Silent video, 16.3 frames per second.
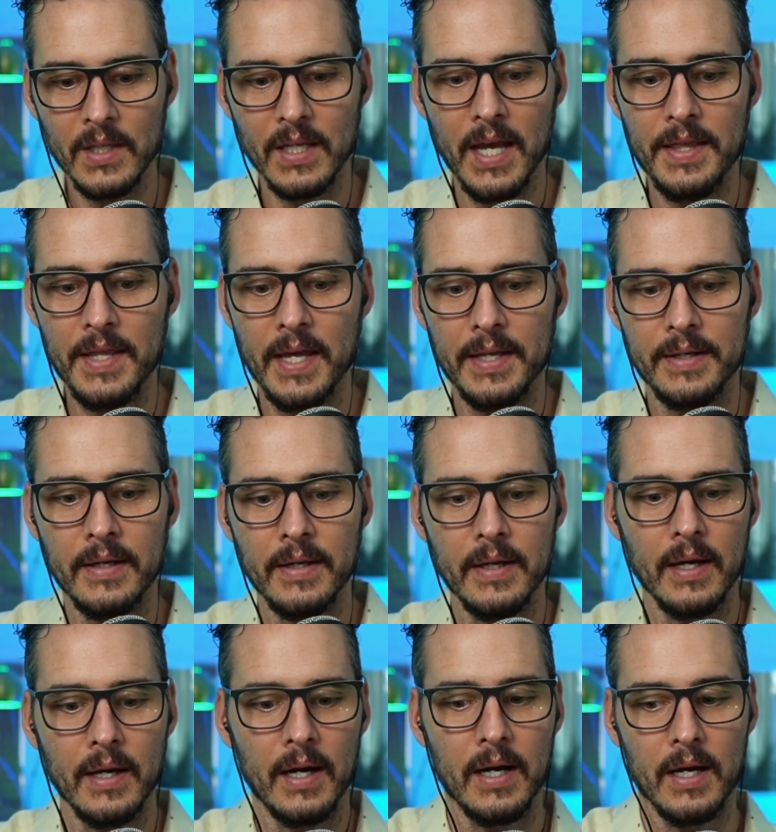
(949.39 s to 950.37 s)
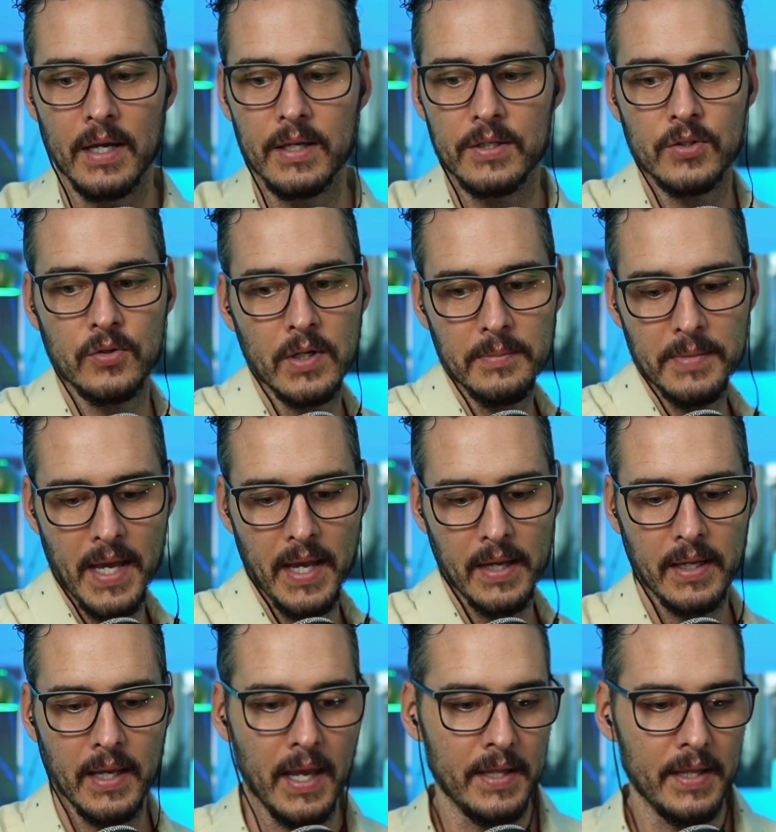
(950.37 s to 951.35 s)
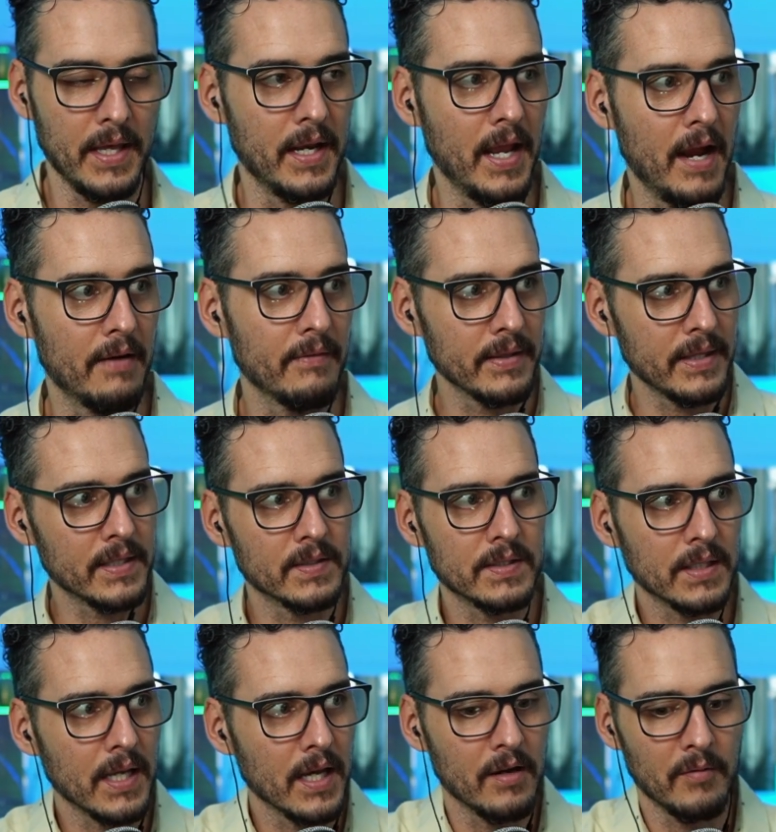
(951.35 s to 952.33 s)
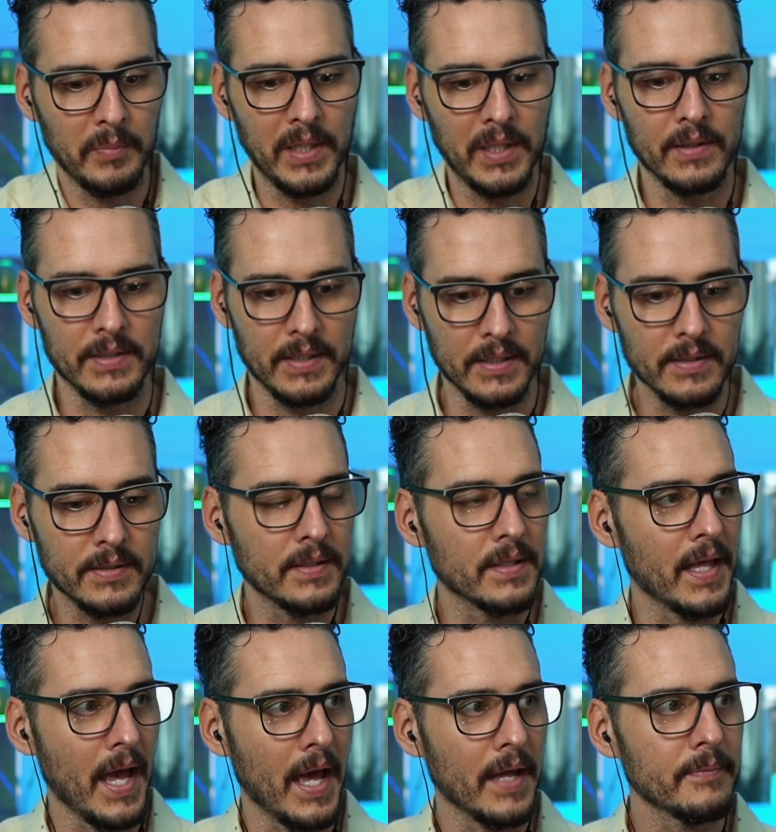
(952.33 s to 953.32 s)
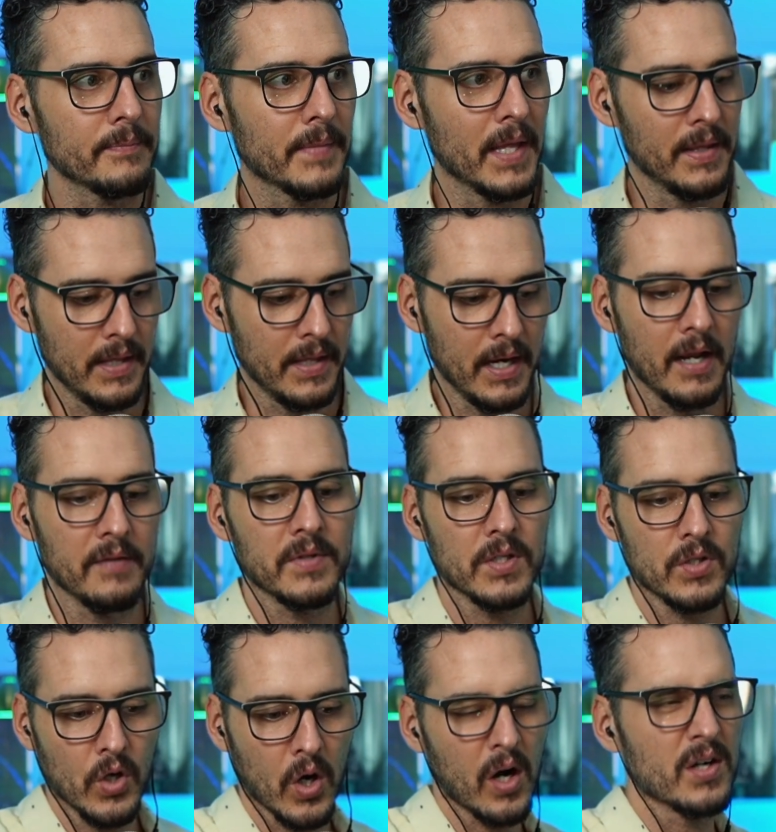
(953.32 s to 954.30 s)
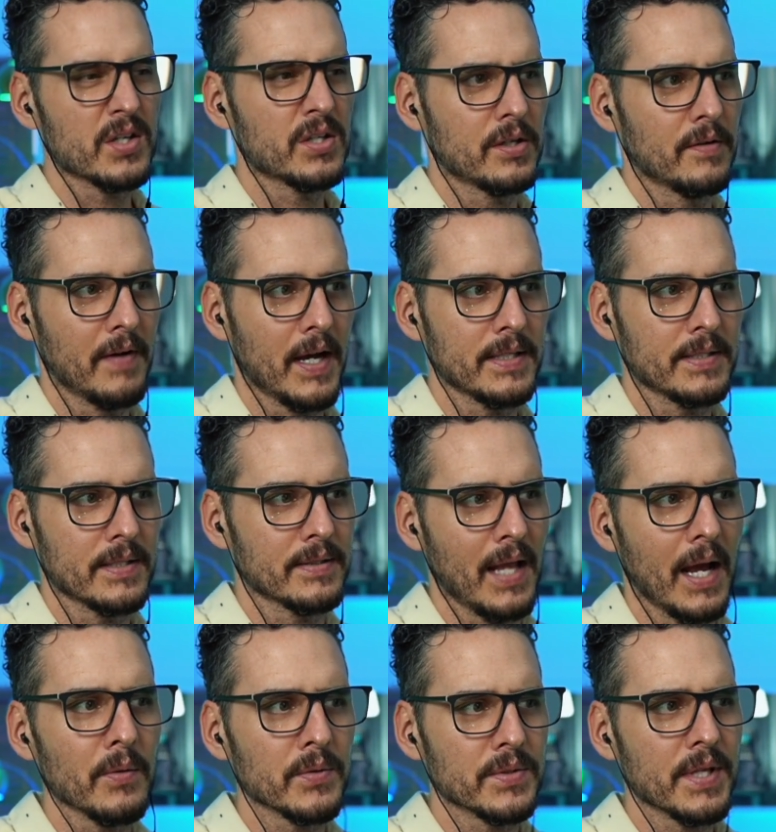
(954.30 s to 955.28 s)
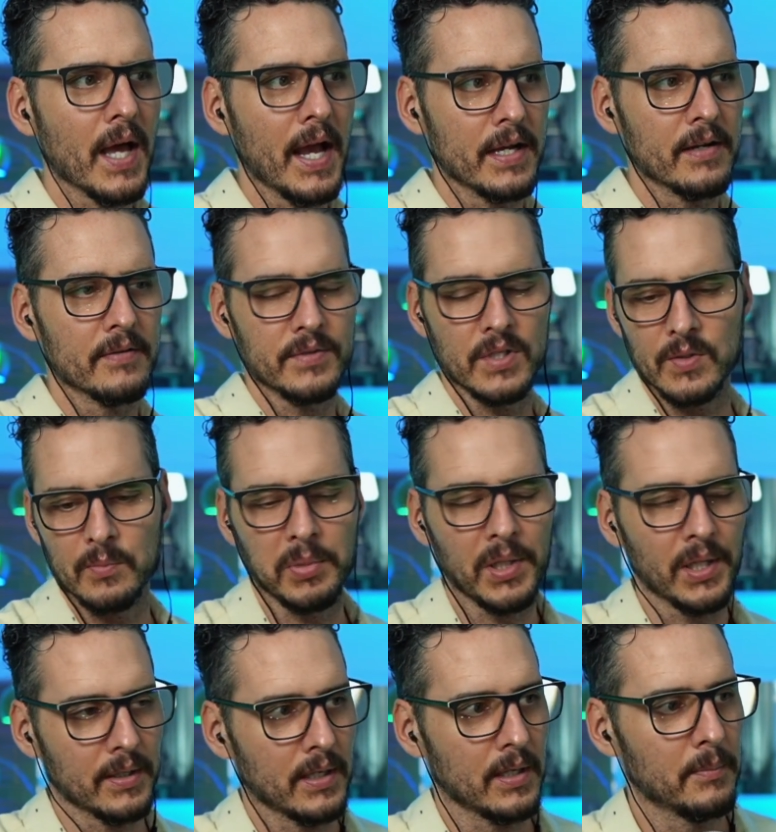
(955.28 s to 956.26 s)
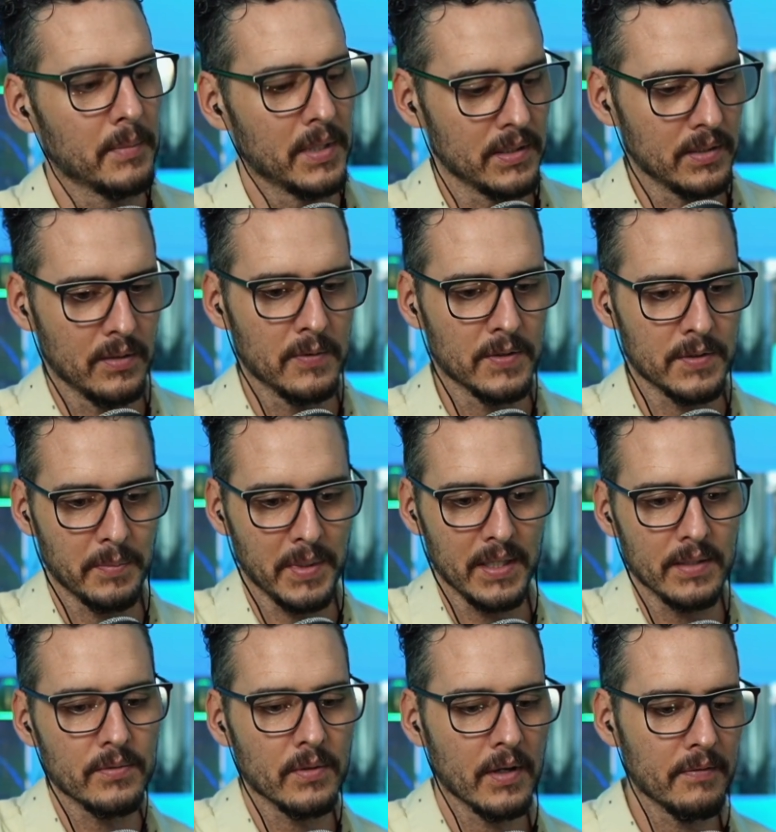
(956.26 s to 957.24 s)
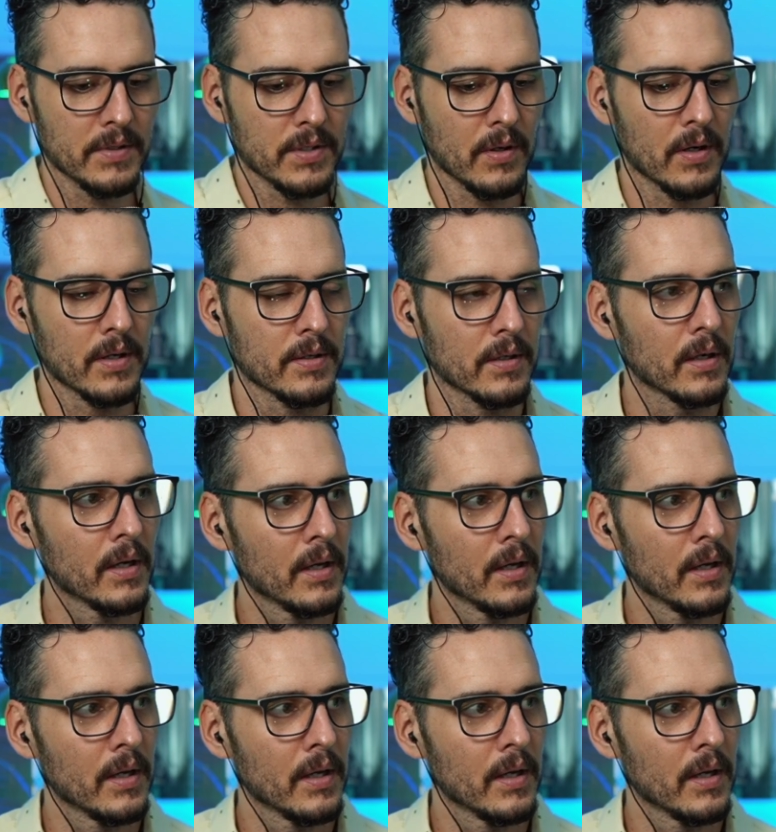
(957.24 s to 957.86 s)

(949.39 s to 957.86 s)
and then a Stream Deck, and then everything's kind of plugged into that. And then I have to charge devices outside of just plugging them into USB. So I have a charger.